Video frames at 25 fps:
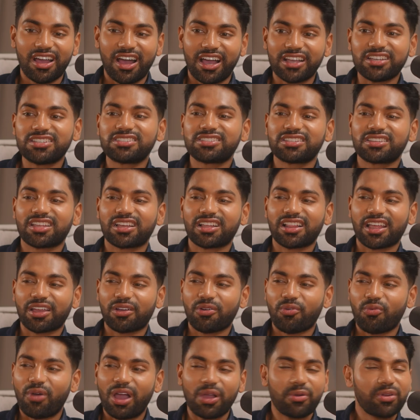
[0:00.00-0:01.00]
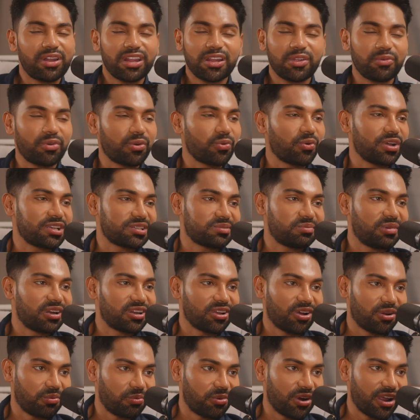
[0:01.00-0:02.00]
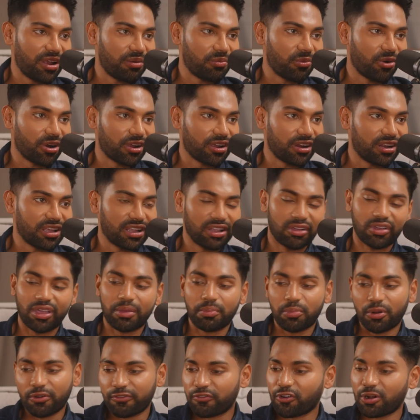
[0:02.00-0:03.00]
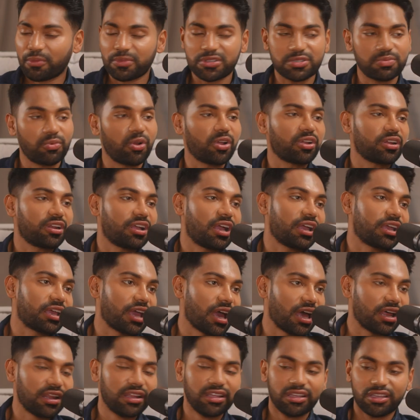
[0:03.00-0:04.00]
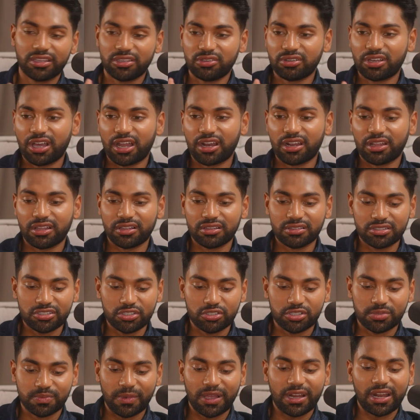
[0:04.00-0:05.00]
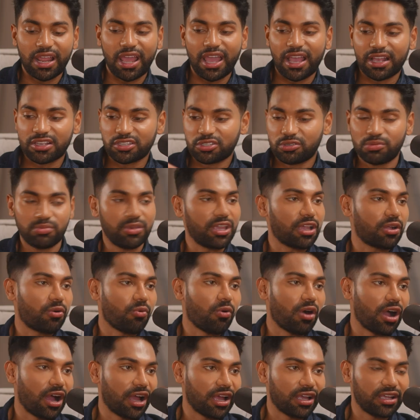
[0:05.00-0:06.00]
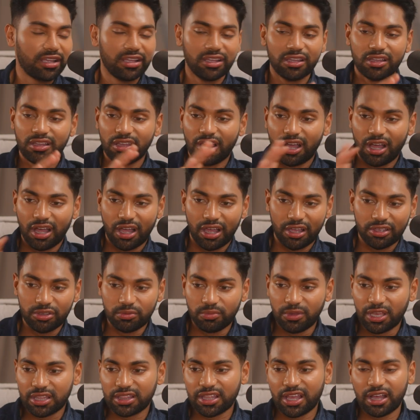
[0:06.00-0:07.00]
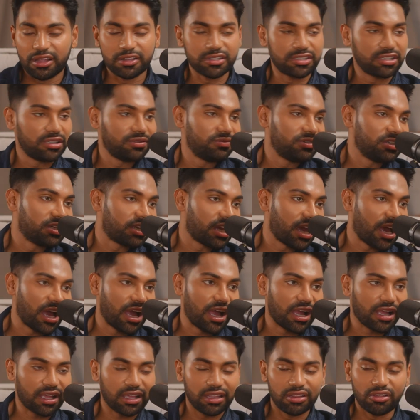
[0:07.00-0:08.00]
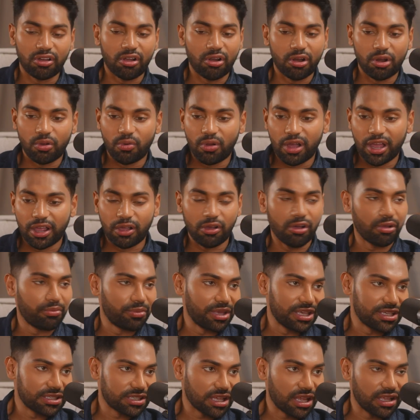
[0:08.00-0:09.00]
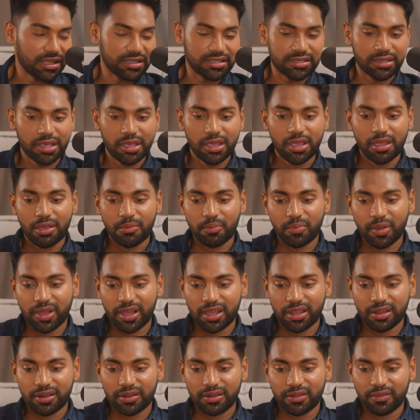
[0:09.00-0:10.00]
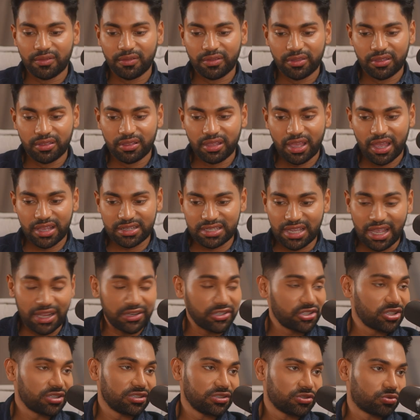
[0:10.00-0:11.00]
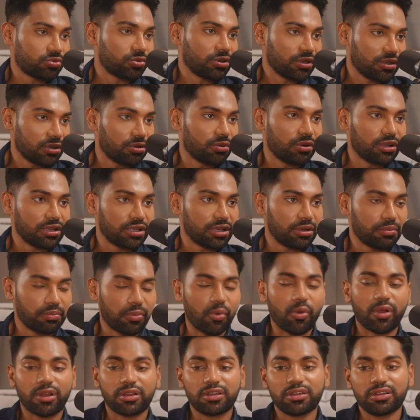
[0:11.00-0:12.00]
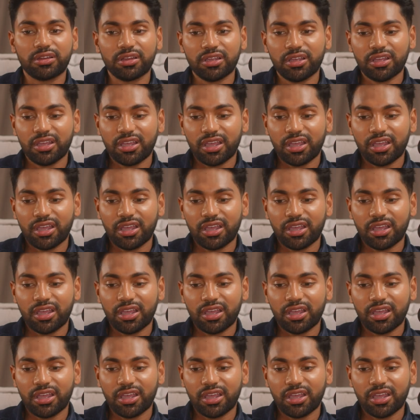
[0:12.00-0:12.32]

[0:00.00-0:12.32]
I used to think like, why would anyone waste money on brand marketing? Okay, performance marketing, I get. You spend X, you make Y, you make the LTV, CAC, and the ROI all make sense. But attention is really, really important.